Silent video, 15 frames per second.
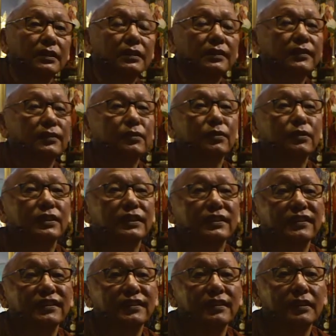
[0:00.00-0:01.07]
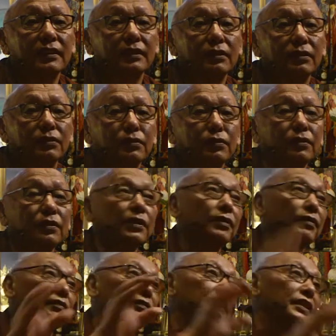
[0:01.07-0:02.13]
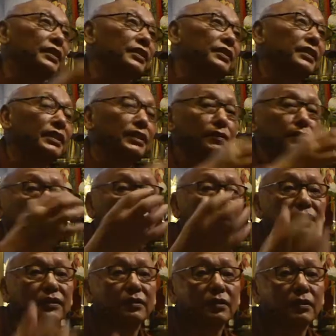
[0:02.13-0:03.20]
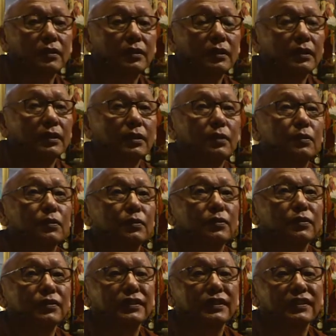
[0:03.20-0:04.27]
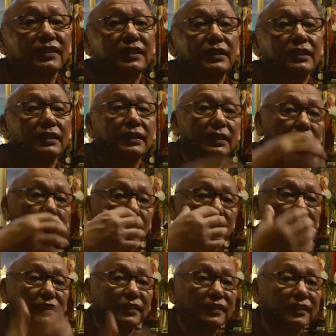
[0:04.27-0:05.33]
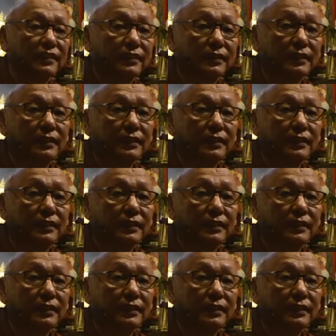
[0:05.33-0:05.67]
does not exist. Valid, invalid consciousness cannot exist.